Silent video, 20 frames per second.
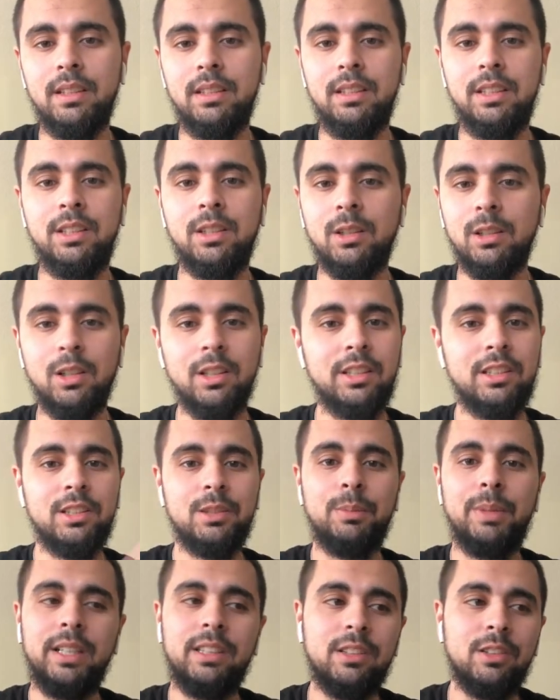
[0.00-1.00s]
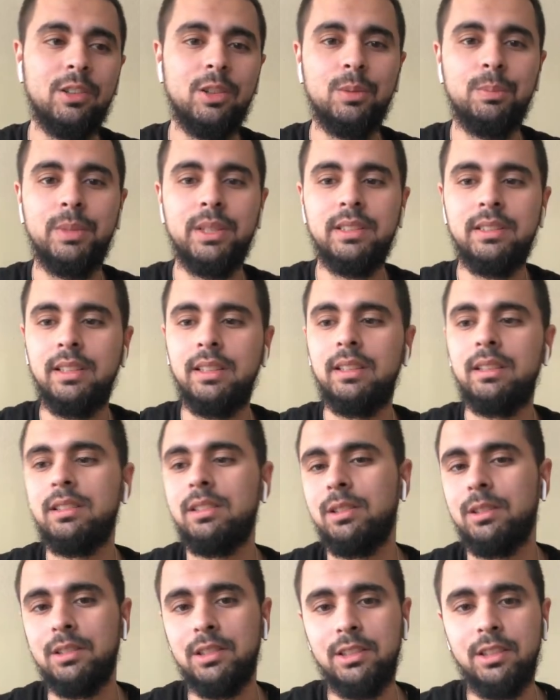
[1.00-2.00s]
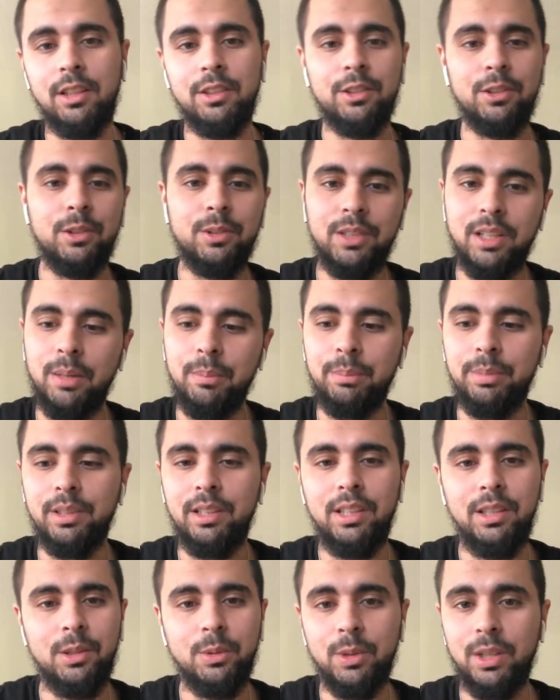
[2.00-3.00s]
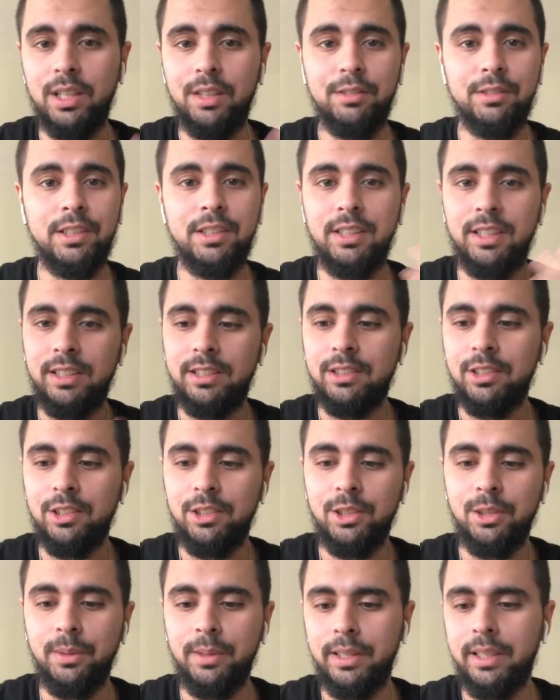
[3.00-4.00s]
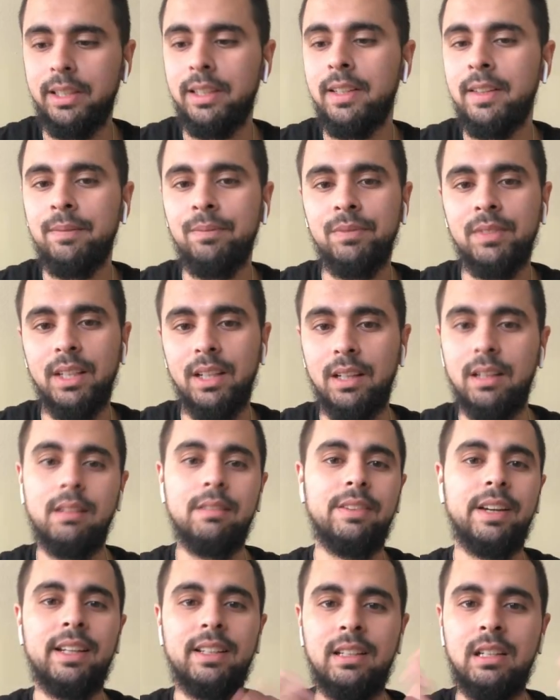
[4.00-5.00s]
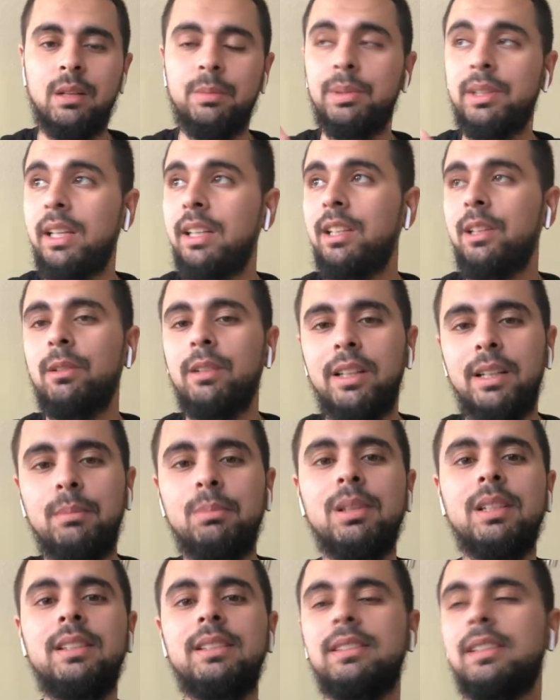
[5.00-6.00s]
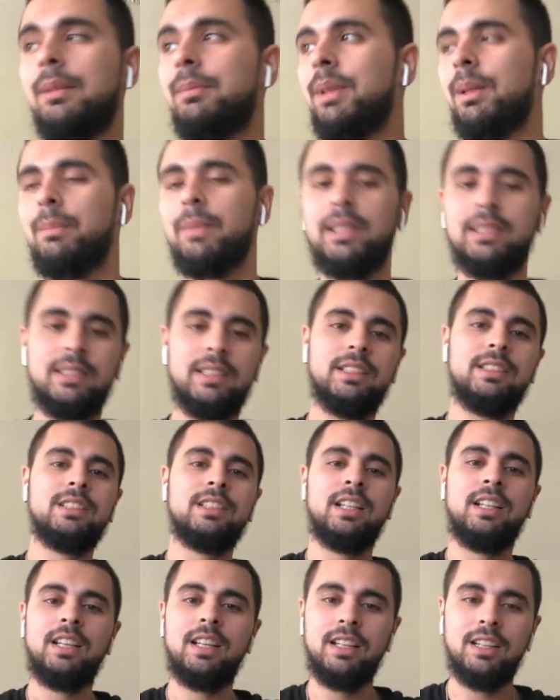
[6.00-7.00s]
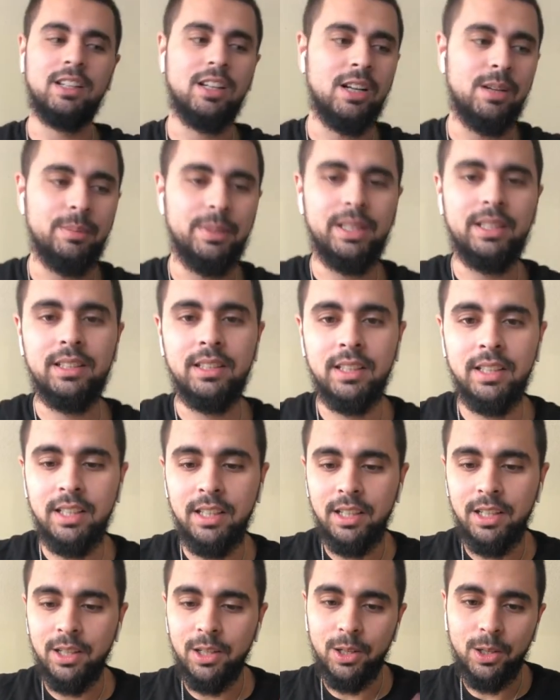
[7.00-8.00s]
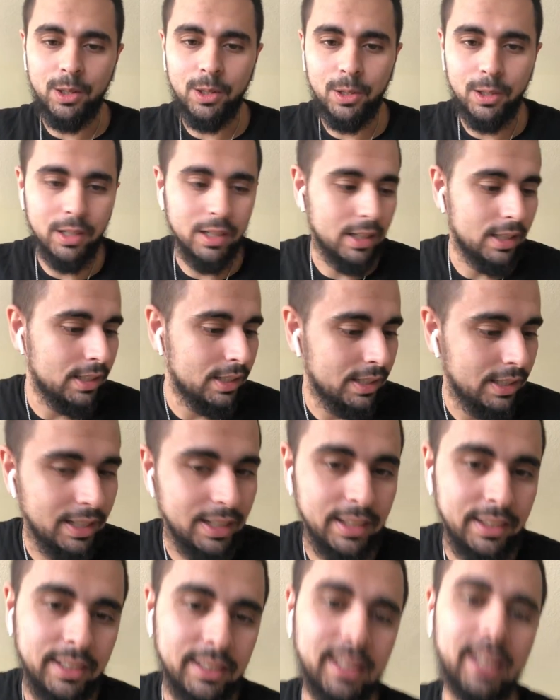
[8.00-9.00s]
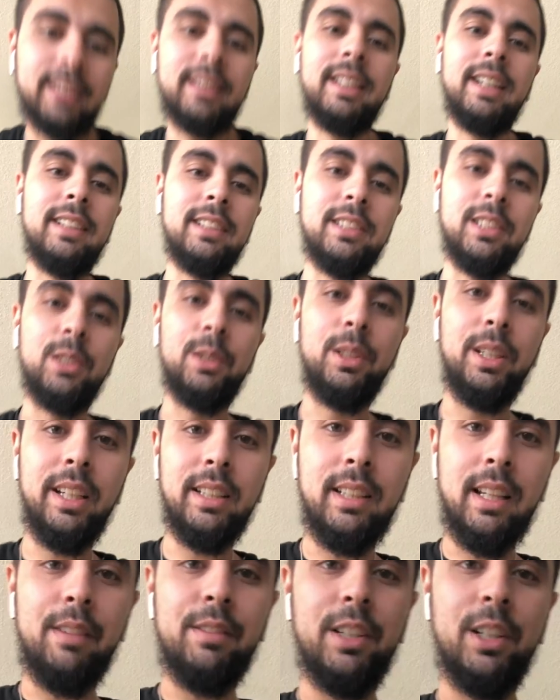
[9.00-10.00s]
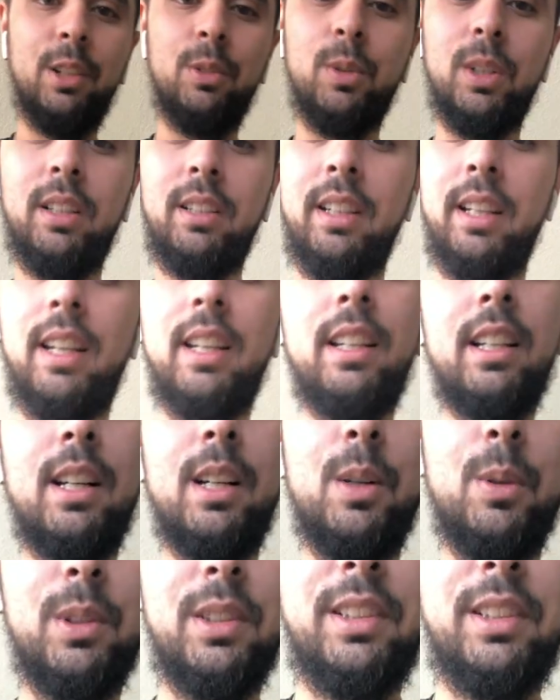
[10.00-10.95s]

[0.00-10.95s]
looking to make their own business or start their own company, whatever it is they're doing. If I can help in any way, please send me a message, comment, or anything like that. So you guys have a good one, and we'll